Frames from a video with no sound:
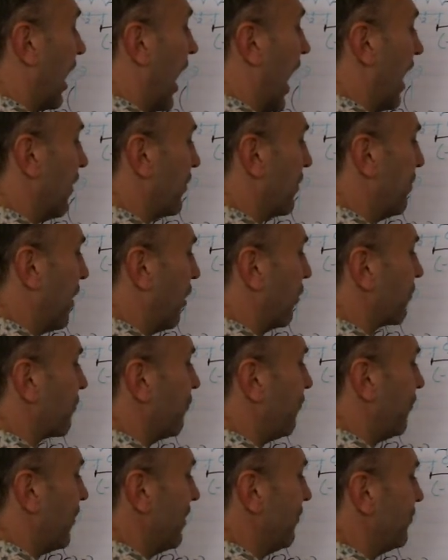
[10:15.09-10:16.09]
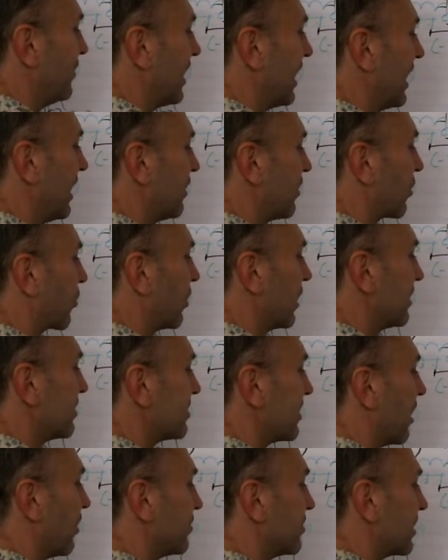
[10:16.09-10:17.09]
of about 15 degrees
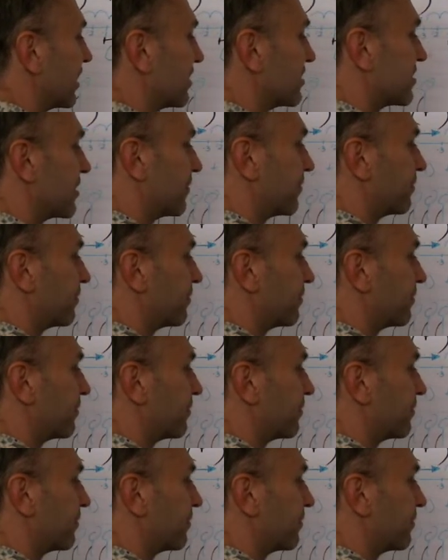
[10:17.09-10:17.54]
Celsius.